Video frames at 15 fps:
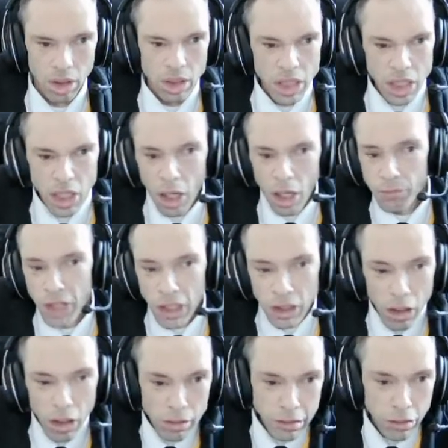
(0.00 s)
You know, if you
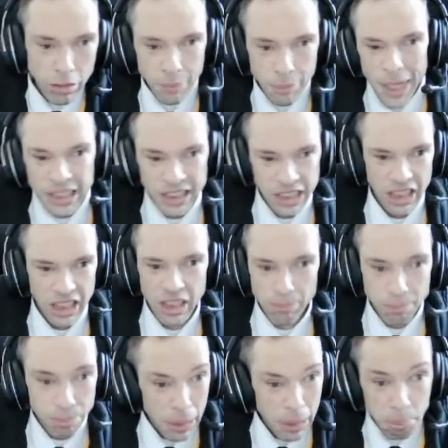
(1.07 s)
lose all the magic,
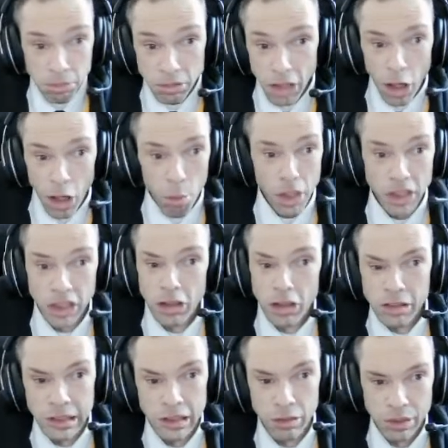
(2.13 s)
people know what the
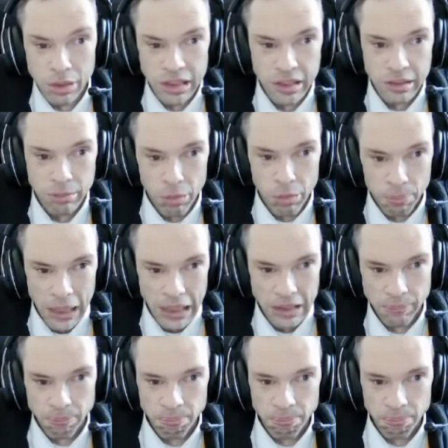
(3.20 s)
consequences will be.